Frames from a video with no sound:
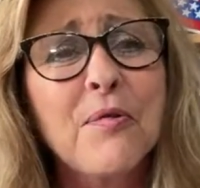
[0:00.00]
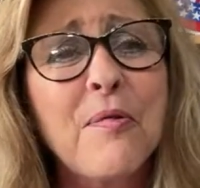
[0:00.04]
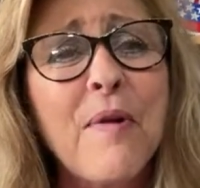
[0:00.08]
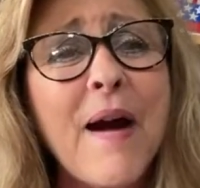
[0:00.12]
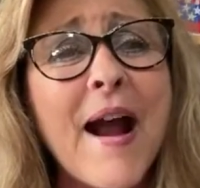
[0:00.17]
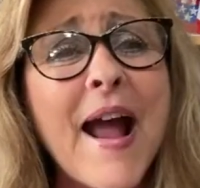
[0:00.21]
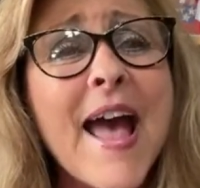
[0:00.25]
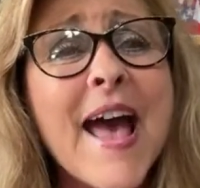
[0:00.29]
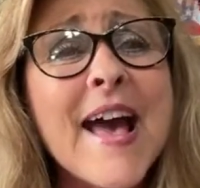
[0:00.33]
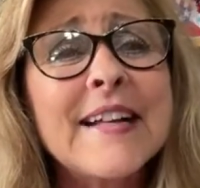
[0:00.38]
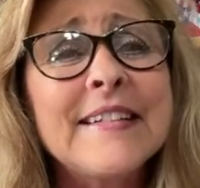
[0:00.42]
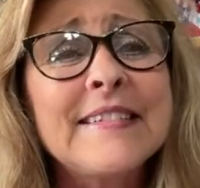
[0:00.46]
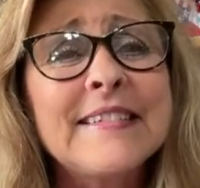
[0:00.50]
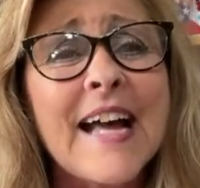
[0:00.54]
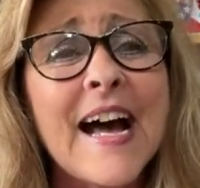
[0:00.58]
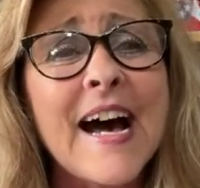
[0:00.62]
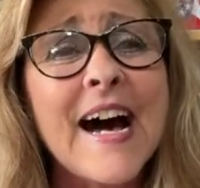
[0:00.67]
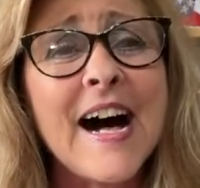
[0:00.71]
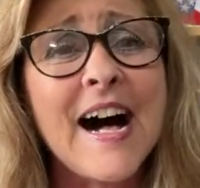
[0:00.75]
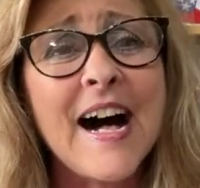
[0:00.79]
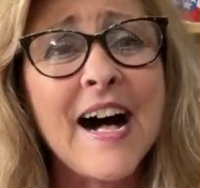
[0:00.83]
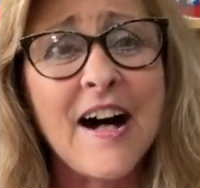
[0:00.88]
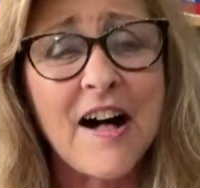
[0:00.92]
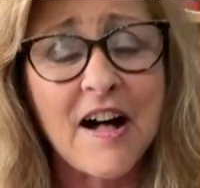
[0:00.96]
Rag
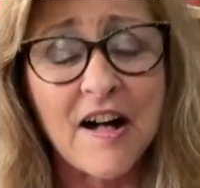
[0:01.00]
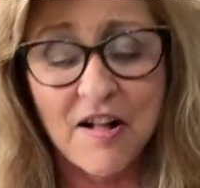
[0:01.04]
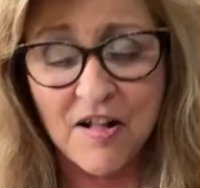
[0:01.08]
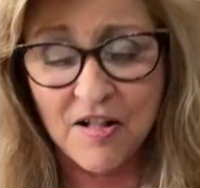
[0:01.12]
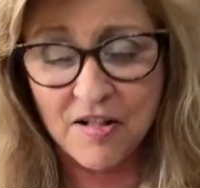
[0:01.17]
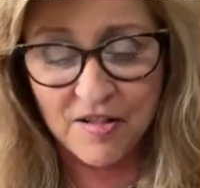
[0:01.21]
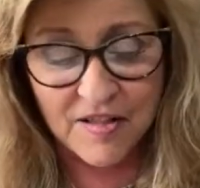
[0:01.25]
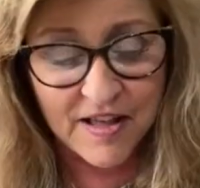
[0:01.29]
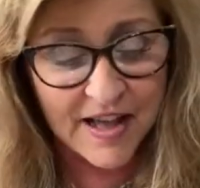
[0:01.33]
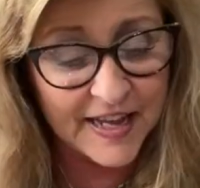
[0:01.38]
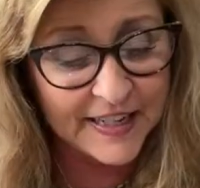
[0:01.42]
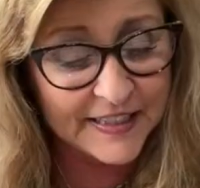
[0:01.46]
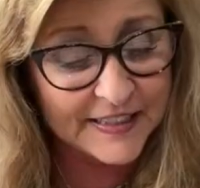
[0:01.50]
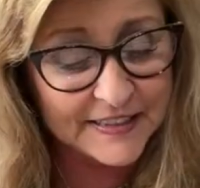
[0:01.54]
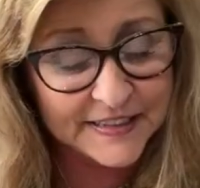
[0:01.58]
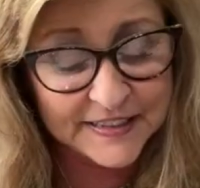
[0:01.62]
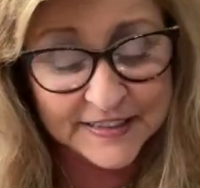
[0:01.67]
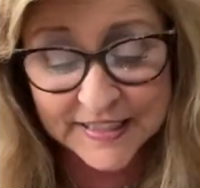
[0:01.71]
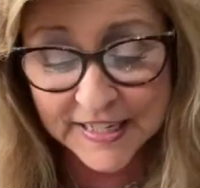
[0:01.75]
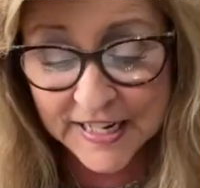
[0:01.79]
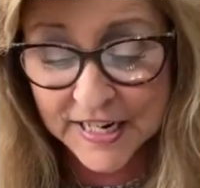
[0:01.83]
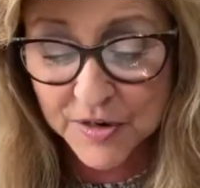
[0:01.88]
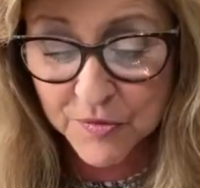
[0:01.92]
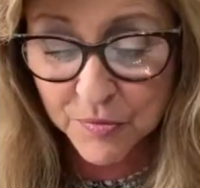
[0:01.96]
doll. I
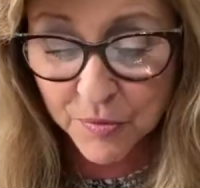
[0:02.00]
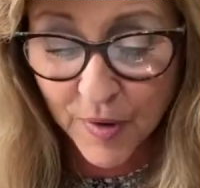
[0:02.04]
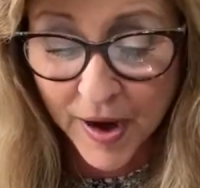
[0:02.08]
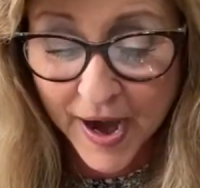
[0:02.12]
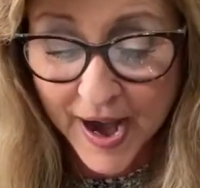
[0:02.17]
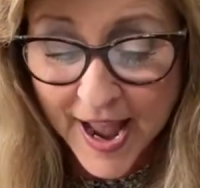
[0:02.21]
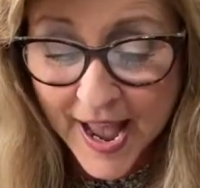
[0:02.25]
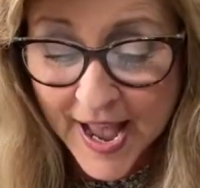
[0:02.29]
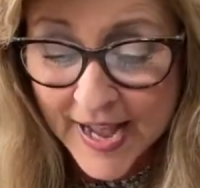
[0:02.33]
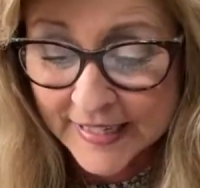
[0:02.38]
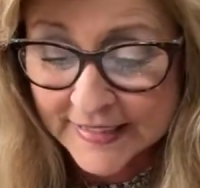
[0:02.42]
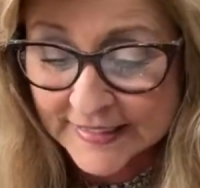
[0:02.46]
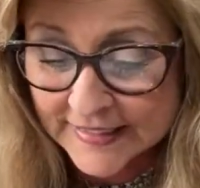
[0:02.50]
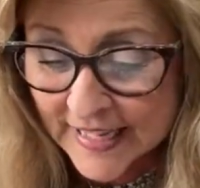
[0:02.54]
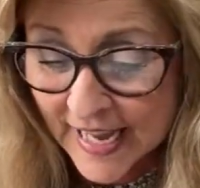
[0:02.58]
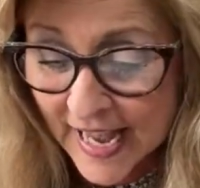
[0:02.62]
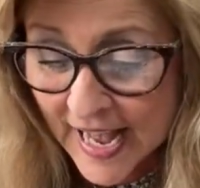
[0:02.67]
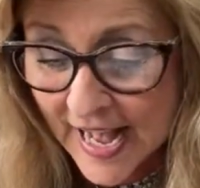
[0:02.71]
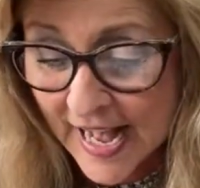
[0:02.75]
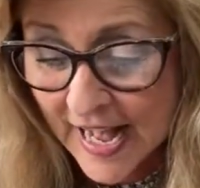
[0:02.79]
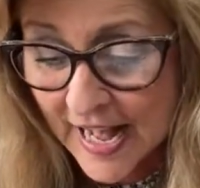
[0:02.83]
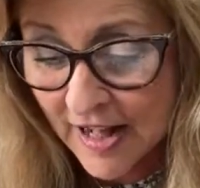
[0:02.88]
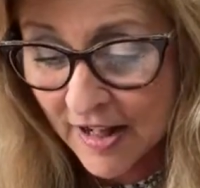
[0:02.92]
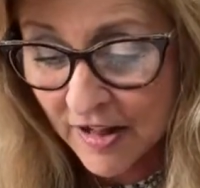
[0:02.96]
see rag
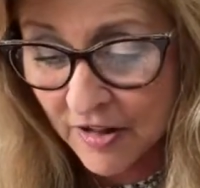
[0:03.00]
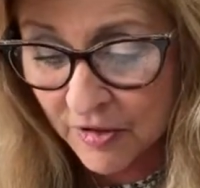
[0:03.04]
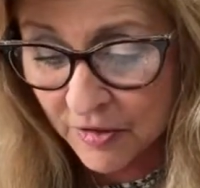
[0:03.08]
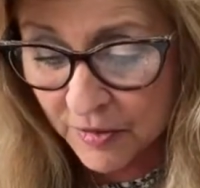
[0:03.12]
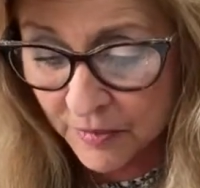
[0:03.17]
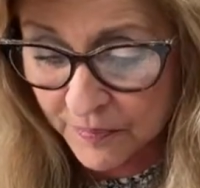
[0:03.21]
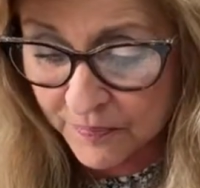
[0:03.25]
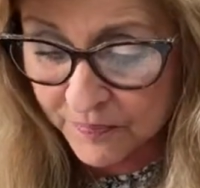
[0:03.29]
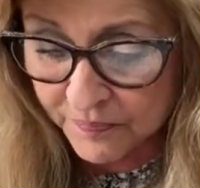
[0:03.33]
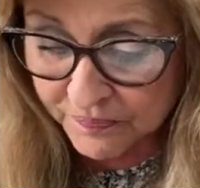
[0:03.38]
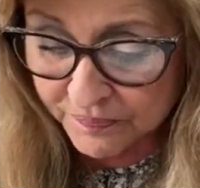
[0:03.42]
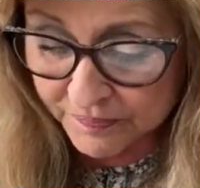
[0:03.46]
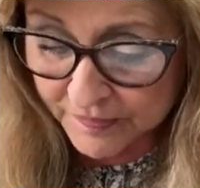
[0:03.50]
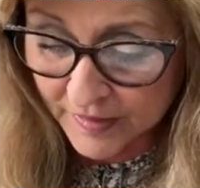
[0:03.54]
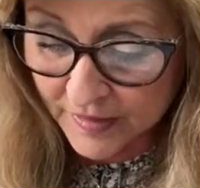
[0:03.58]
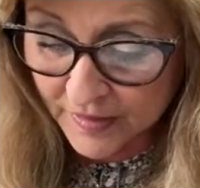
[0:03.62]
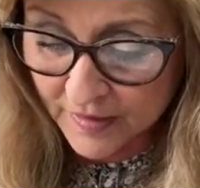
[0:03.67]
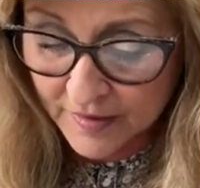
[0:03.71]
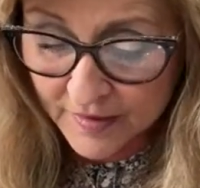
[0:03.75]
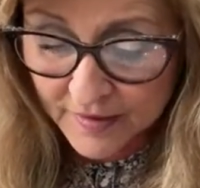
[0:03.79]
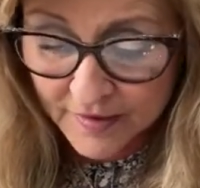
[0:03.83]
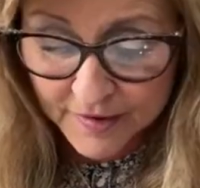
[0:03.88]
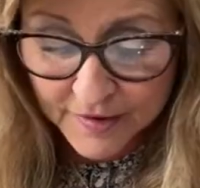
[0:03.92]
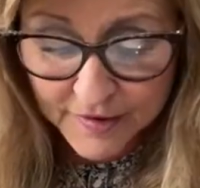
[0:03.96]
doll
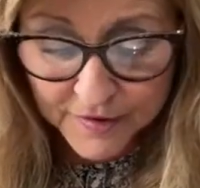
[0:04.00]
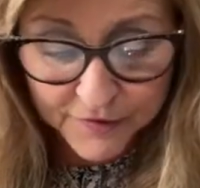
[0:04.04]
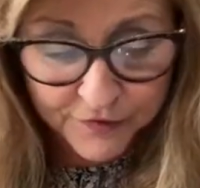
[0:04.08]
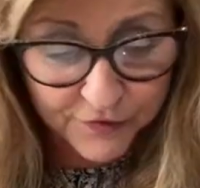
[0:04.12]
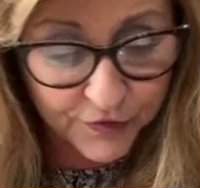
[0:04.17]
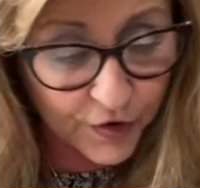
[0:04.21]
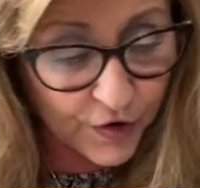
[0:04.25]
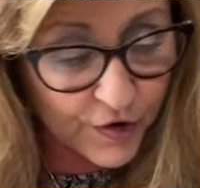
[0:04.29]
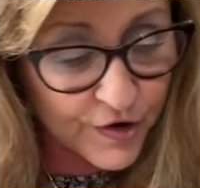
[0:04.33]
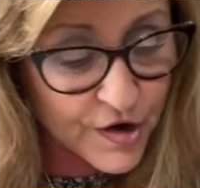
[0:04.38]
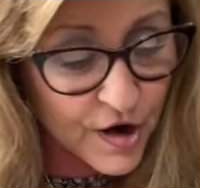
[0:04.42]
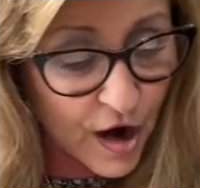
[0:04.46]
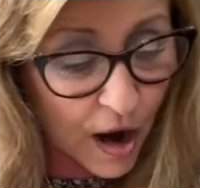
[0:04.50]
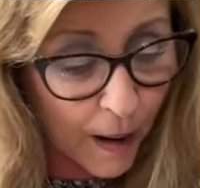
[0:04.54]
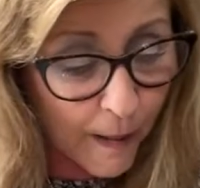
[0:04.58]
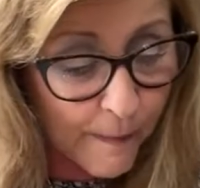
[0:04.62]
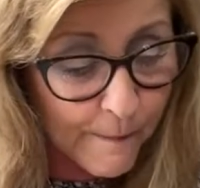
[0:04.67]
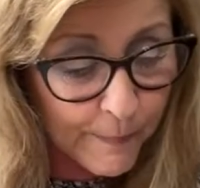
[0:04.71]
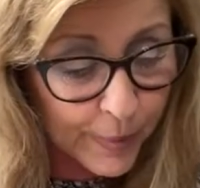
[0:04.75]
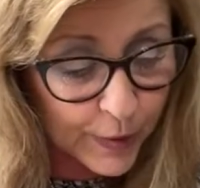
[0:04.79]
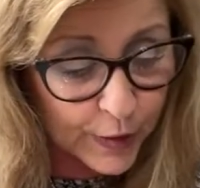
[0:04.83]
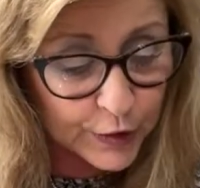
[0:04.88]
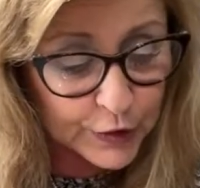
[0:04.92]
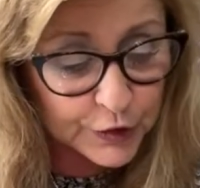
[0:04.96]
for
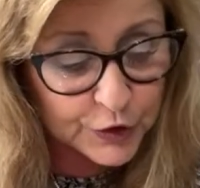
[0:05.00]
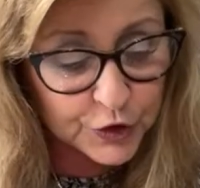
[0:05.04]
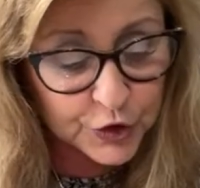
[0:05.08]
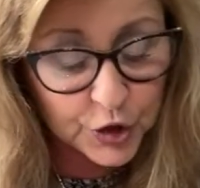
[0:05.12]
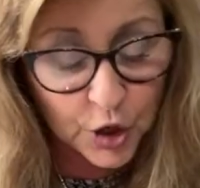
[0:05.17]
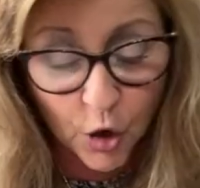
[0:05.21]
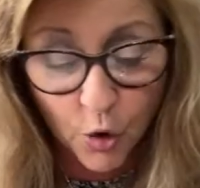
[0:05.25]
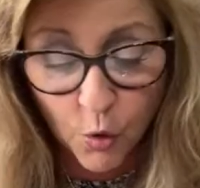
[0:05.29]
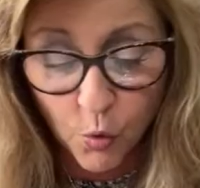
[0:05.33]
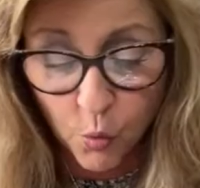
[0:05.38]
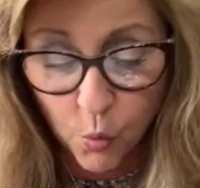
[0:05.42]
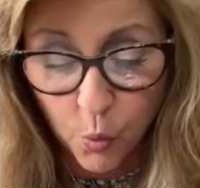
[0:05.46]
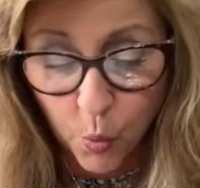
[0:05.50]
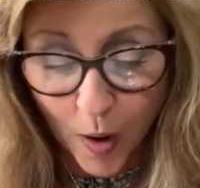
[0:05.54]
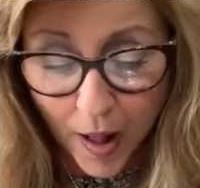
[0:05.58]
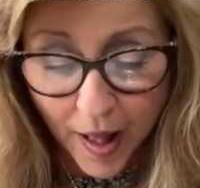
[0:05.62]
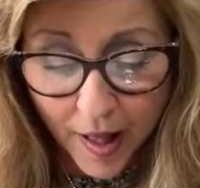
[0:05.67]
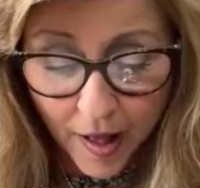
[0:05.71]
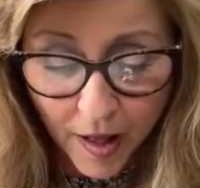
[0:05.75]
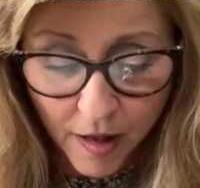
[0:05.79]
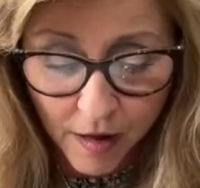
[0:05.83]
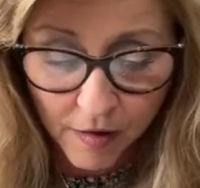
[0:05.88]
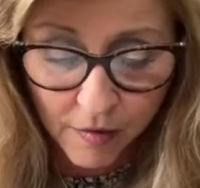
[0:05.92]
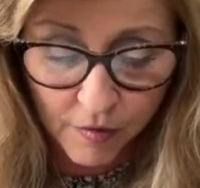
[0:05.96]
number
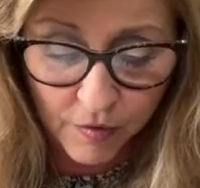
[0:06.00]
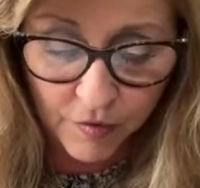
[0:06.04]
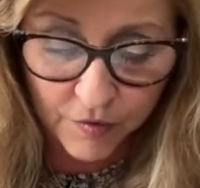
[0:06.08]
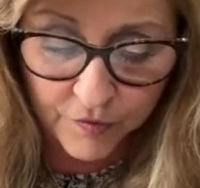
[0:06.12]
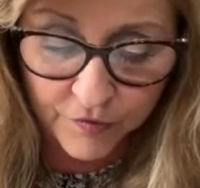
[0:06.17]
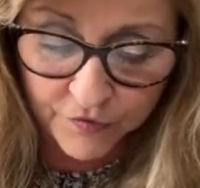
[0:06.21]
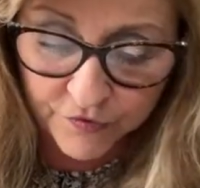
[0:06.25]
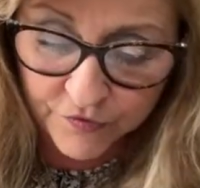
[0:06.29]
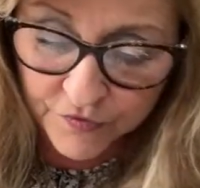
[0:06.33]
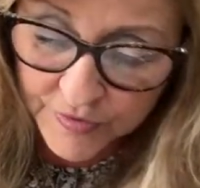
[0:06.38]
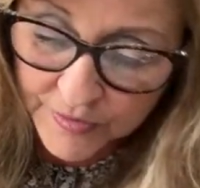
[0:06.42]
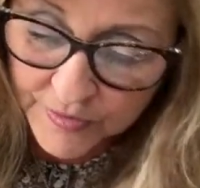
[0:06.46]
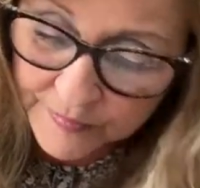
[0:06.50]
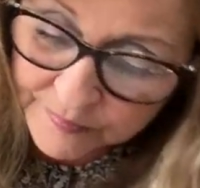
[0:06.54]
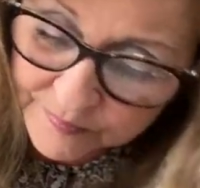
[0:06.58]
12.